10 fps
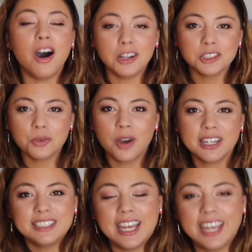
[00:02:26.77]
also
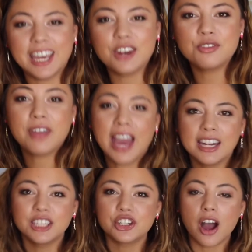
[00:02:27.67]
want to take
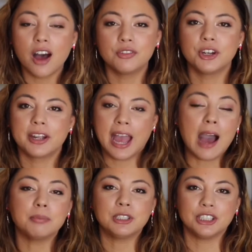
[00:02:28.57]
advantage of your
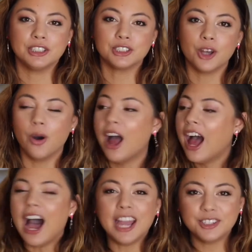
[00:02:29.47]
caption. So
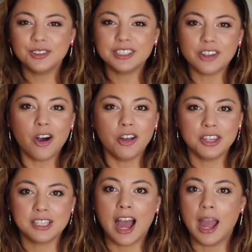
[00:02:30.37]
I do this all
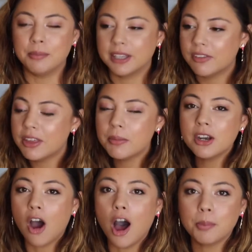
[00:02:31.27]
the time. Give them
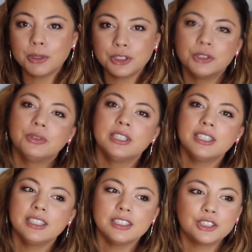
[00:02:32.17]
an
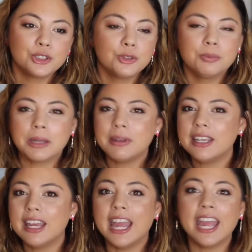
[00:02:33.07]
opportunity to
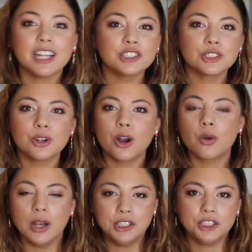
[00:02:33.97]
maybe answer a
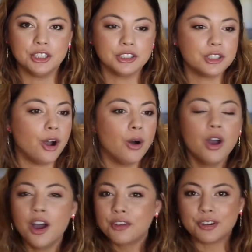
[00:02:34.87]
question. So
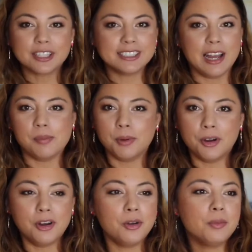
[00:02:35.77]
for
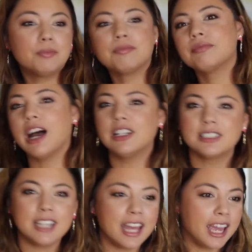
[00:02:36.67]
example, I'll
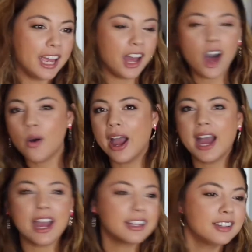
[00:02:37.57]
say, oh,
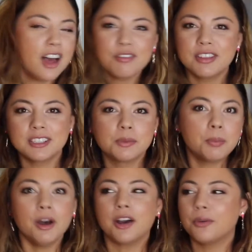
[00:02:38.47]
I love this
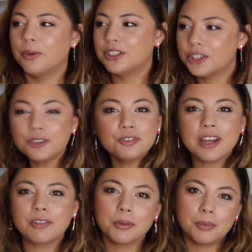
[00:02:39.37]
book. What's your
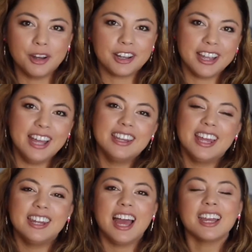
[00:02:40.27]
favorite book? And
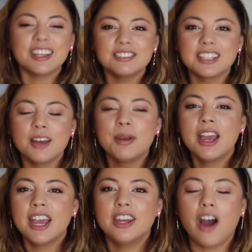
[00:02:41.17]
then that gives them
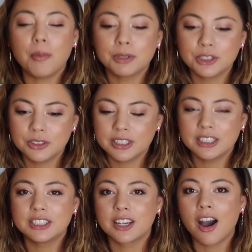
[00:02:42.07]
an
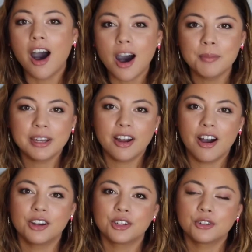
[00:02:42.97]
opportunity to comment
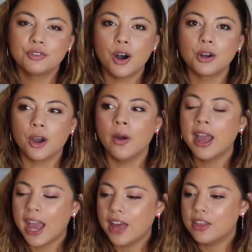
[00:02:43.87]
on your photo.
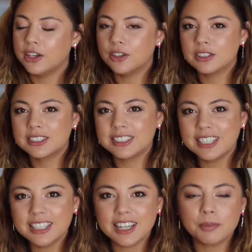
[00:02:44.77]
And then you'll
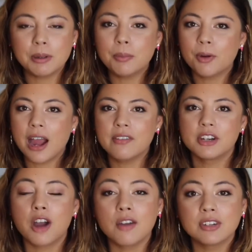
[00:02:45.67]
see that people are
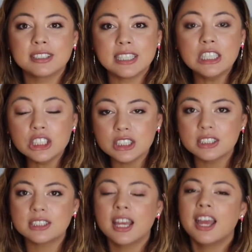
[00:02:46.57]
having
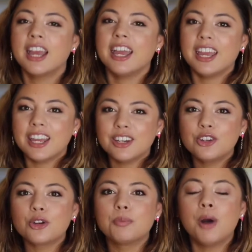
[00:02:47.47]
conversations in
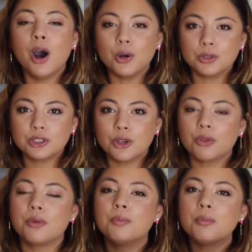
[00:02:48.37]
your post. So
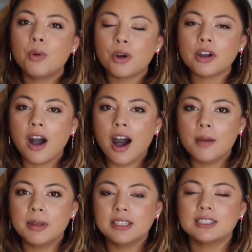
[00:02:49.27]
the more
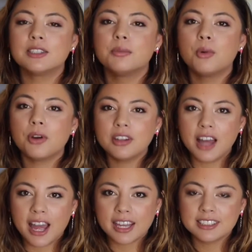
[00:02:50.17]
comments, the more
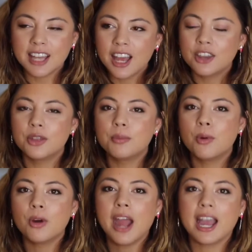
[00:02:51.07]
likes, the
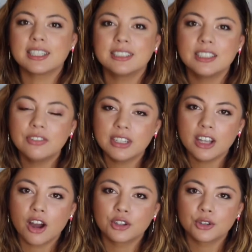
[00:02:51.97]
more activity
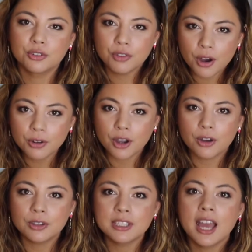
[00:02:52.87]
on your
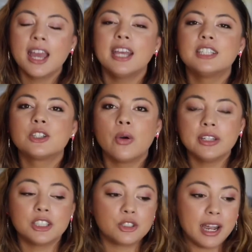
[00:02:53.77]
photos is going
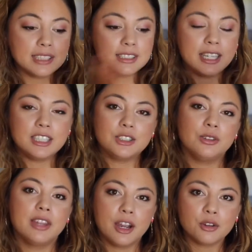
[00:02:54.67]
to translate to
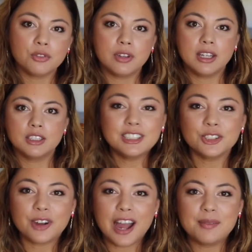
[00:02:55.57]
their feed.
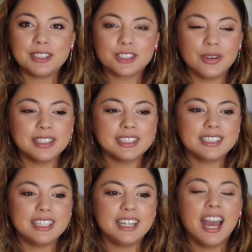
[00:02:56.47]
Instagram is going to
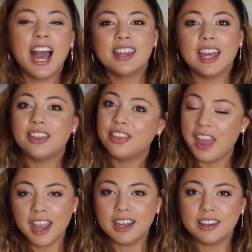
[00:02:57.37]
see that,
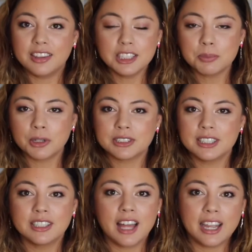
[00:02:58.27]
hey, this
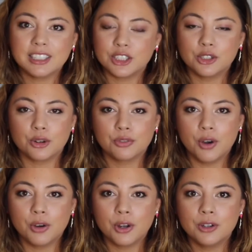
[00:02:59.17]
person likes your
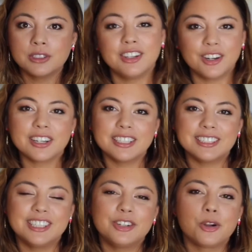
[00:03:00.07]
photos, and they're going to
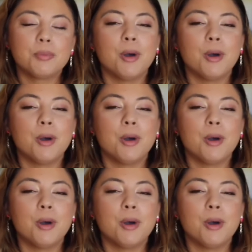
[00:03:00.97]
see your